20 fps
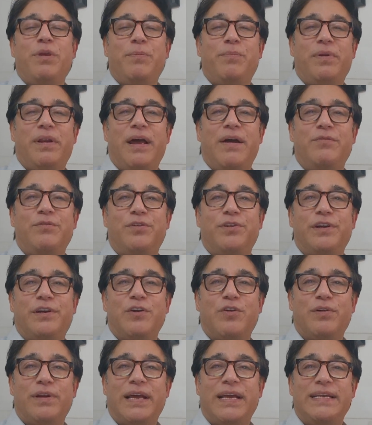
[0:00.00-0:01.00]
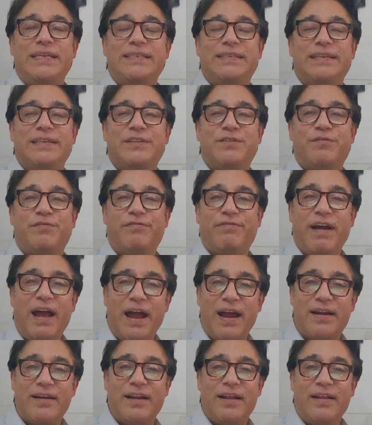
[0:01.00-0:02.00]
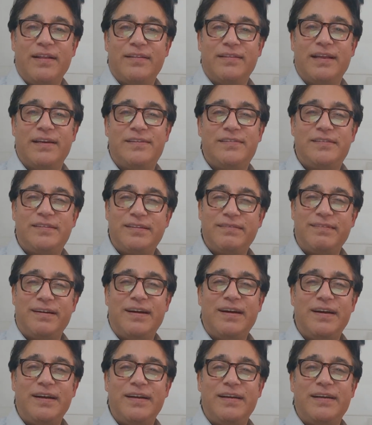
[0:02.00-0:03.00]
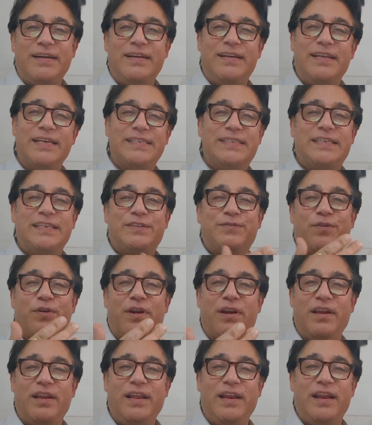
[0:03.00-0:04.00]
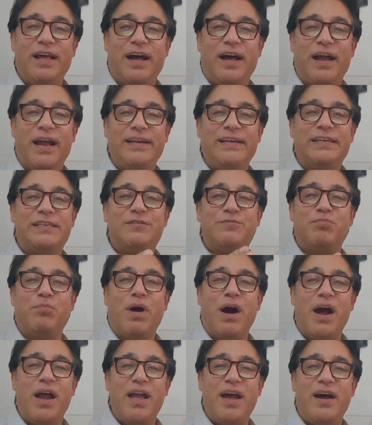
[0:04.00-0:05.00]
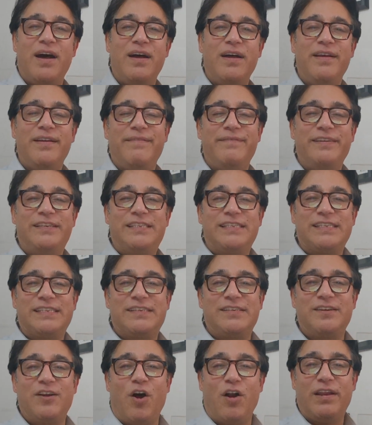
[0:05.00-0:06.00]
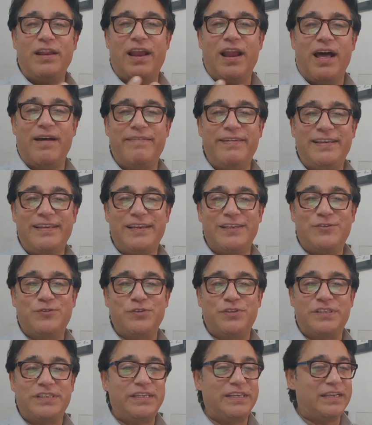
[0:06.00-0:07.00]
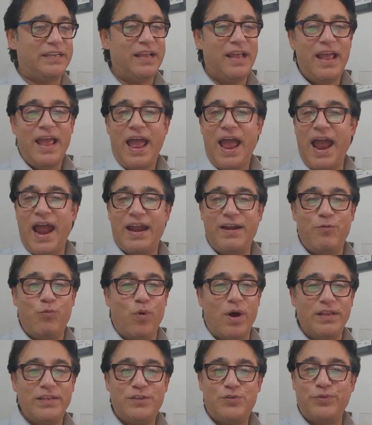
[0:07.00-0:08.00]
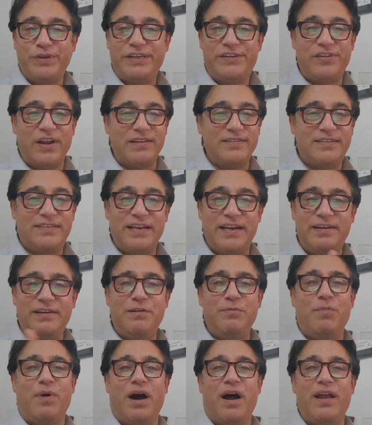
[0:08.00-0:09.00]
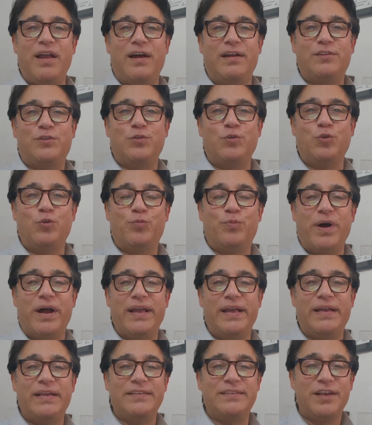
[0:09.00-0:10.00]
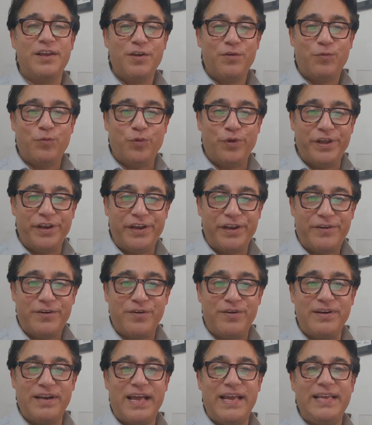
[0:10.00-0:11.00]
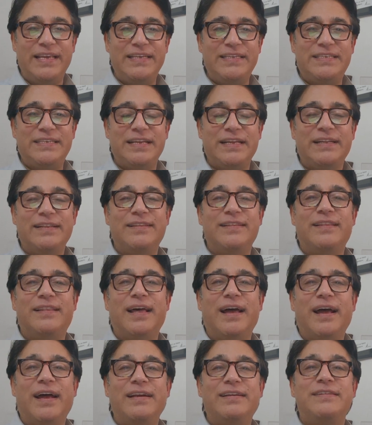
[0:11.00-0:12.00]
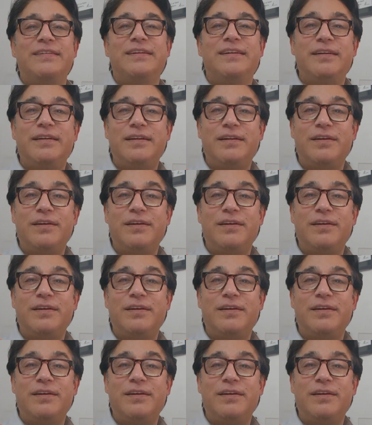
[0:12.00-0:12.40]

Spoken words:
people have to recognize this fact that Shiva does this for Leela, and it's Maya which is not allowing us to see. And once we transcend Maya through upayas, we recognize that